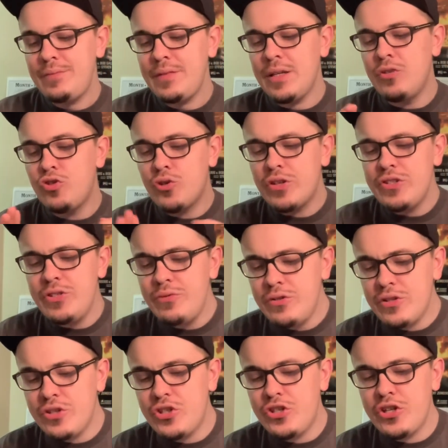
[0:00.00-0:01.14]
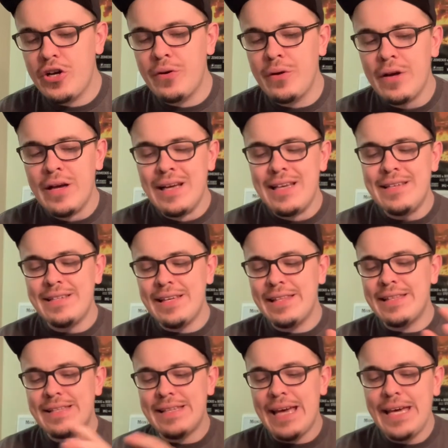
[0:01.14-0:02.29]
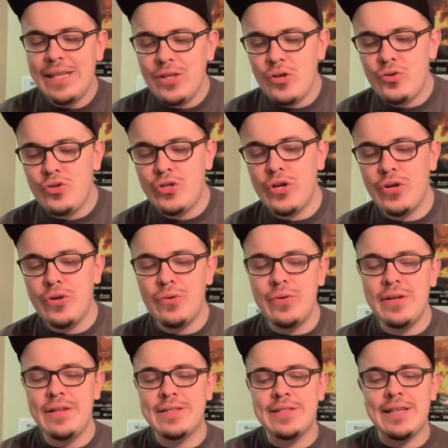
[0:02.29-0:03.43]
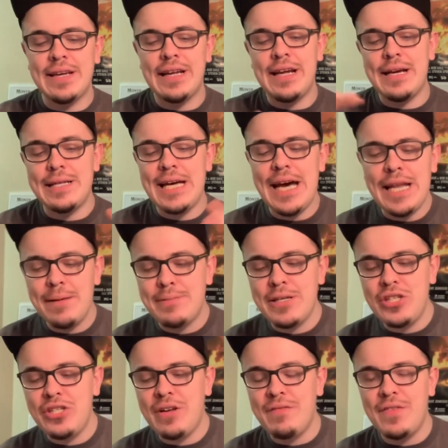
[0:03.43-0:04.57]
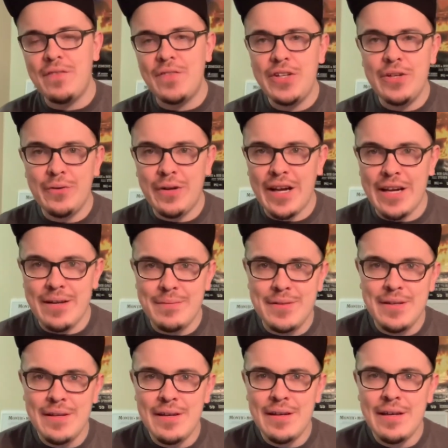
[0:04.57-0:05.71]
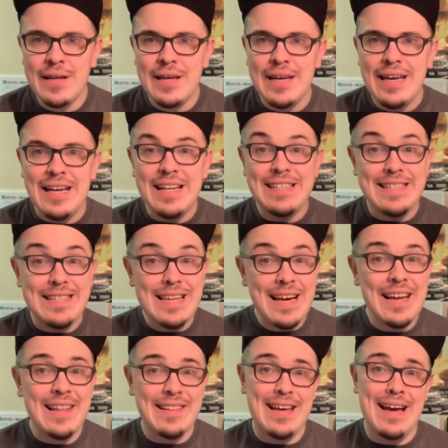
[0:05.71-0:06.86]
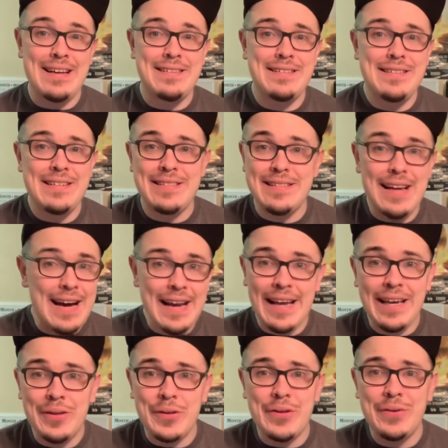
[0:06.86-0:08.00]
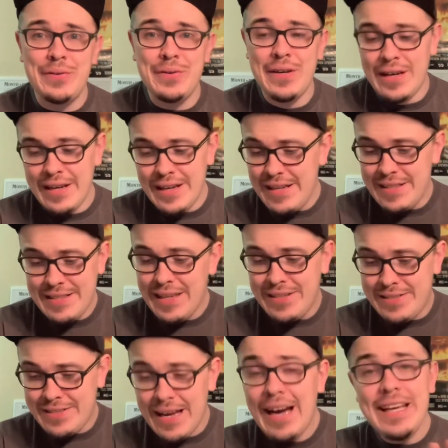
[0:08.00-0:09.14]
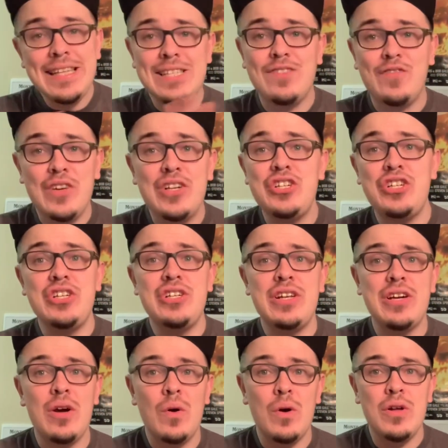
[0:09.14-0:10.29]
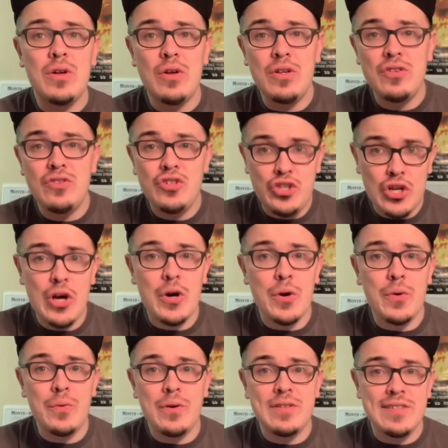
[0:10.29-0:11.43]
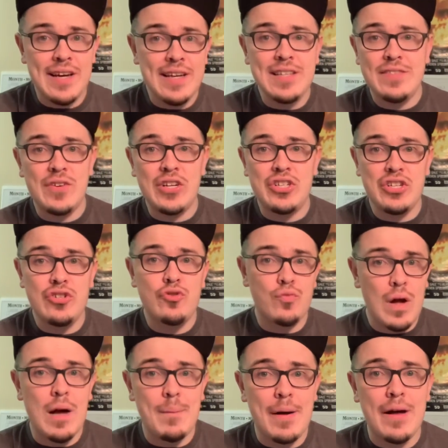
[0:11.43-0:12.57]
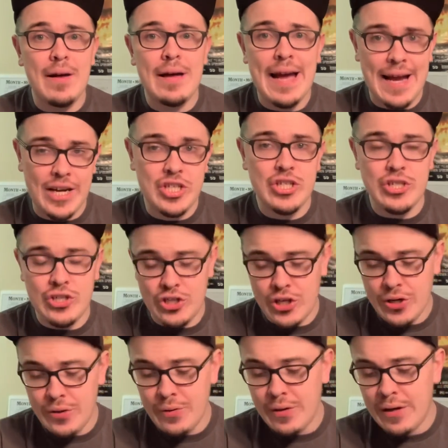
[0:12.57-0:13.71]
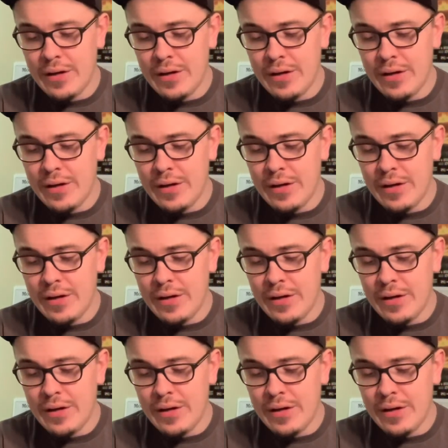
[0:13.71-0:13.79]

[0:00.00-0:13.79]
and tricks you into the show, saying it's a Halo show and it's like an adaptation of the video games. And it's none of that. It's not Halo. It is a science fiction show, science fiction drama action show